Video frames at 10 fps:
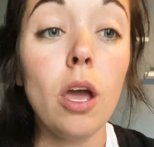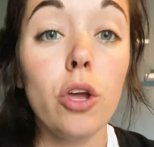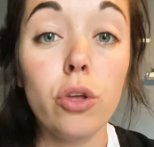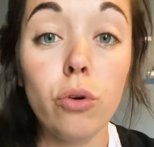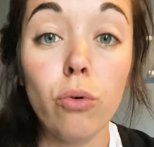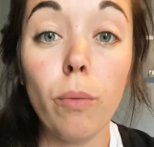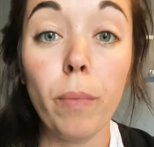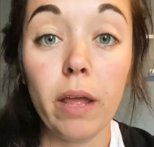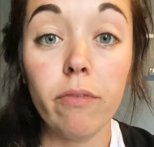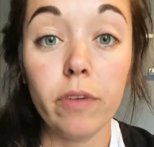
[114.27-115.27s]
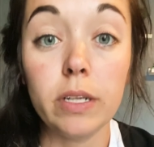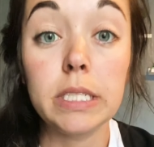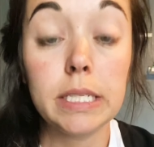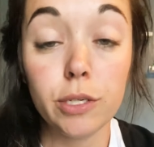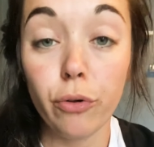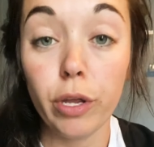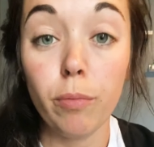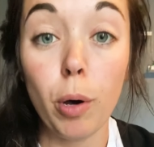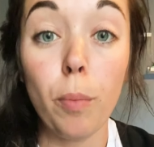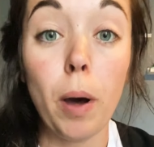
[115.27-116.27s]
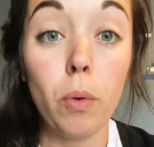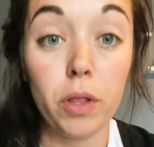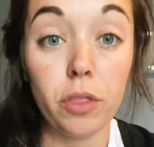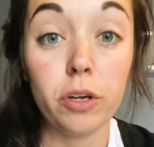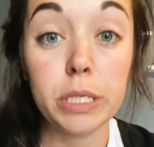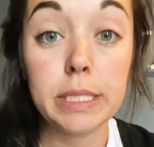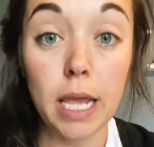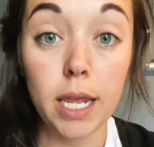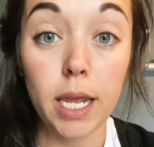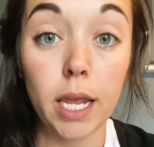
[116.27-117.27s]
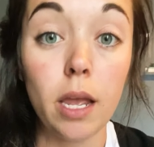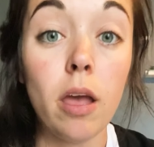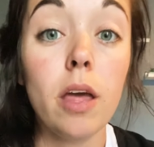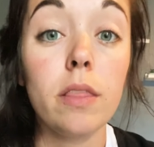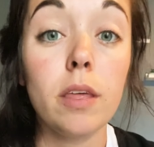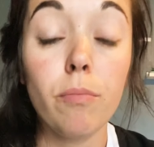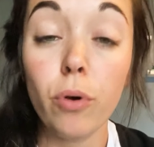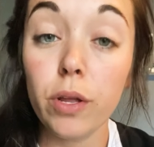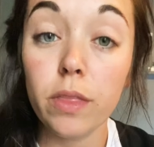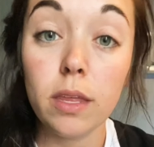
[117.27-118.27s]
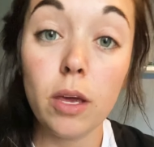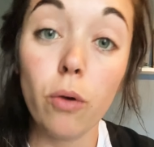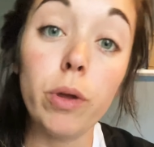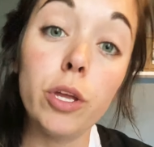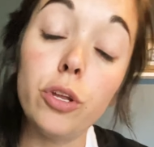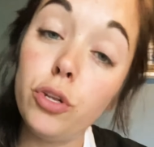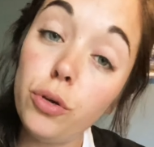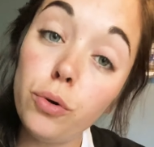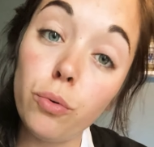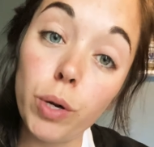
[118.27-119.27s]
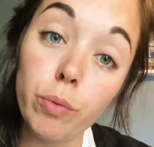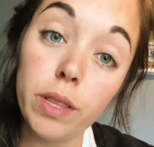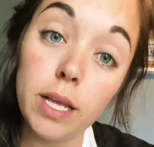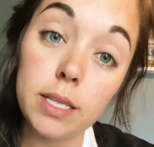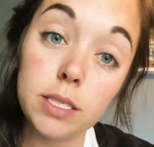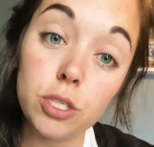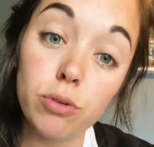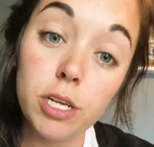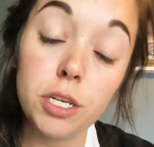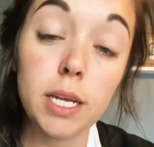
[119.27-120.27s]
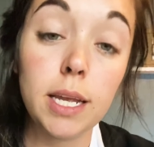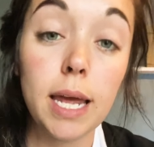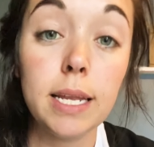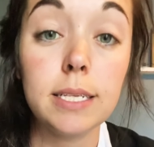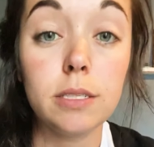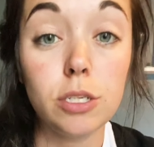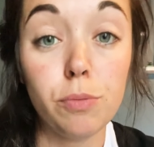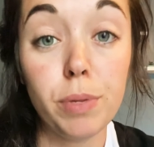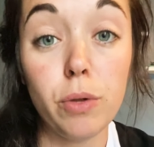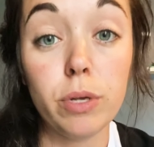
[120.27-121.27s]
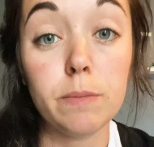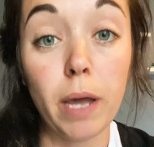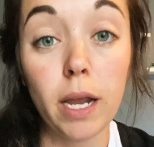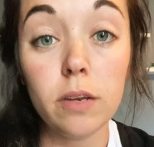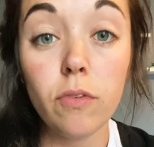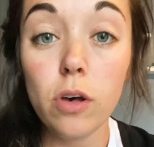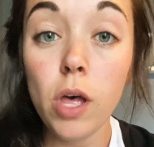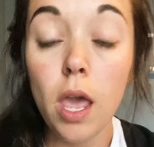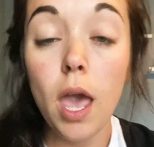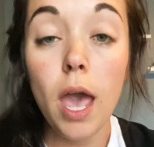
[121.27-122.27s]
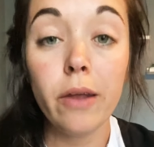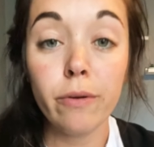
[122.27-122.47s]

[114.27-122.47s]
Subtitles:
You might feel disagreeable about what they're saying. The important thing that we do when we're in that situation, again, is to be respectful and